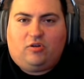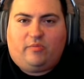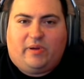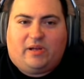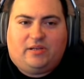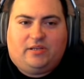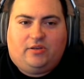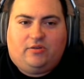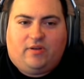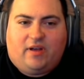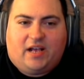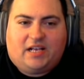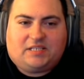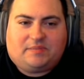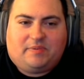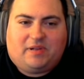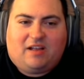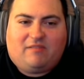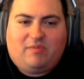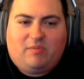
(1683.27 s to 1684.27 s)
about you guys,
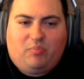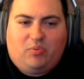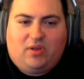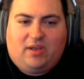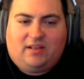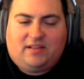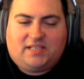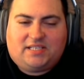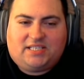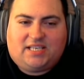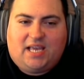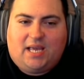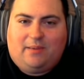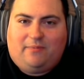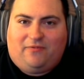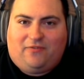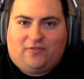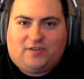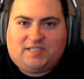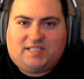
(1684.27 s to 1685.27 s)
but I've been playing this
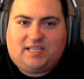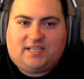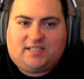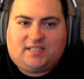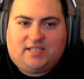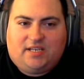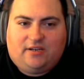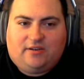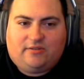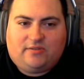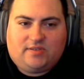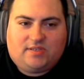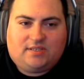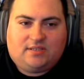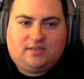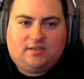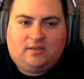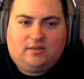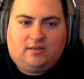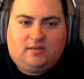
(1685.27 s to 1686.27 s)
game for 6
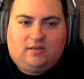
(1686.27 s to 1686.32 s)
years.